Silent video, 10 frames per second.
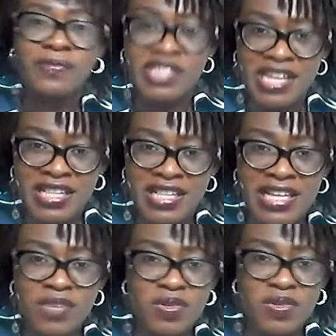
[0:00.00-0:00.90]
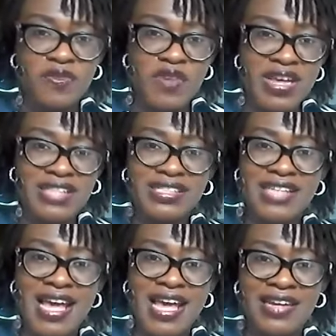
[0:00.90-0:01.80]
Share the link with your
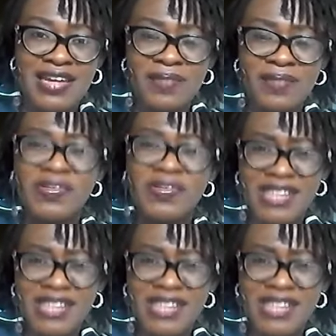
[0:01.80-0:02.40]
friends. And